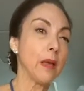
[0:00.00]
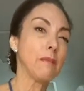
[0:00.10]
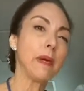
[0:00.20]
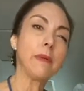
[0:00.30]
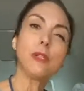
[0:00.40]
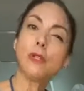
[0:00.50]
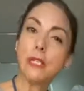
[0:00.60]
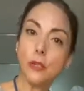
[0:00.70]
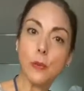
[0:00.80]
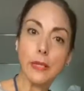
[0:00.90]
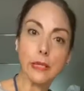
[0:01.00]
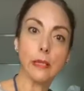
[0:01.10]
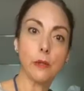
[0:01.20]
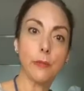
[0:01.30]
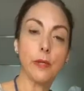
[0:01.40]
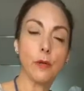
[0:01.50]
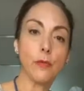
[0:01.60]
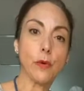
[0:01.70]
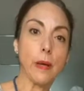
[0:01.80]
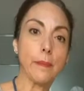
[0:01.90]
maybe you need to add a little bit
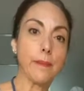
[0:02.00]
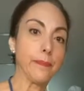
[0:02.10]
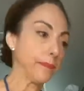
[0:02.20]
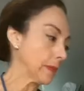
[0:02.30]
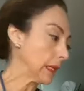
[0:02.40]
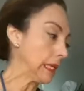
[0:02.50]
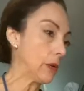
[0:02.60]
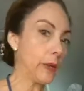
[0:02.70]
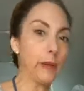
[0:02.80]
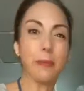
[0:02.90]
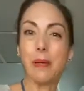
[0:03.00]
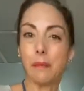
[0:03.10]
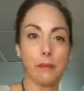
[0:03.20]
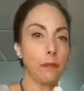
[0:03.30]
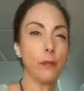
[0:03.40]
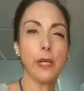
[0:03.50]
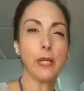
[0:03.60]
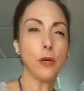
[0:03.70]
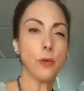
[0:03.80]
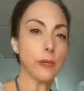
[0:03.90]
of liquid, but we
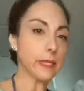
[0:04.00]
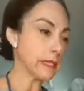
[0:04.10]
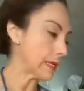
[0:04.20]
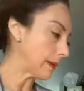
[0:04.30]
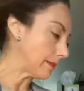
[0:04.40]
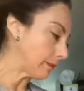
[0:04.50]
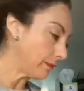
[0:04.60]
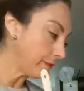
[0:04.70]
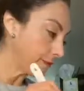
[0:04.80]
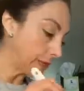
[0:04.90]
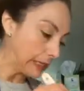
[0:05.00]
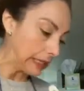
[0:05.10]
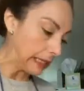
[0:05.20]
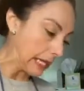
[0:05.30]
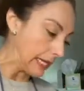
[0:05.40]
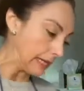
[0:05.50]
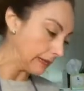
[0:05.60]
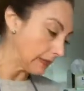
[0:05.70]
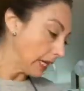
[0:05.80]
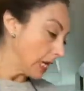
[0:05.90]
can always fill it later.
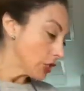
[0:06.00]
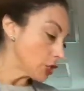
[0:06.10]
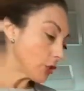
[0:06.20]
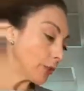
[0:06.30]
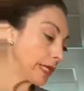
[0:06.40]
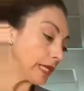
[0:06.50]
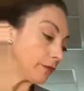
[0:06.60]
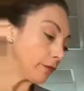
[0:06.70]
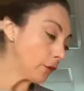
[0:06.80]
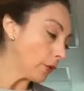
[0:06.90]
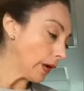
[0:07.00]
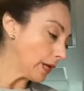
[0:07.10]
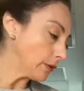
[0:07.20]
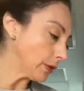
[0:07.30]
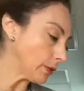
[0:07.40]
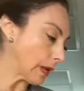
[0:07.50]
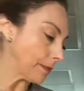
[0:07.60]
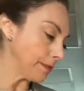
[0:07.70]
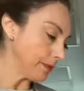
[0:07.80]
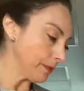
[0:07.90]
So we need 400
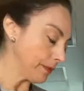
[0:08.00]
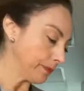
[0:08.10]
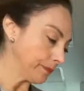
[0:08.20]
grams.